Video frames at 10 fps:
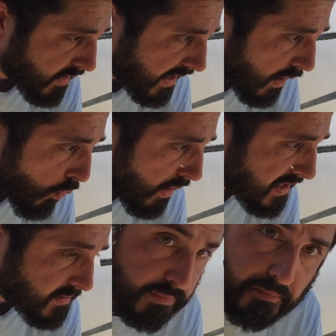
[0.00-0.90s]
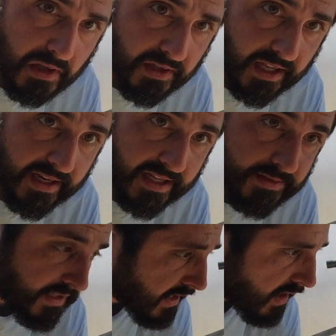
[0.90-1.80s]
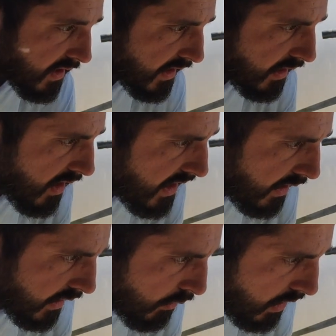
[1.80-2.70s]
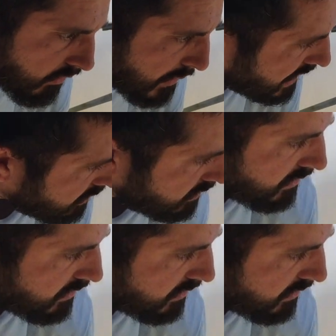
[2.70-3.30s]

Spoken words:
I got wasps building a nest in here, and I gotta get rid of them now.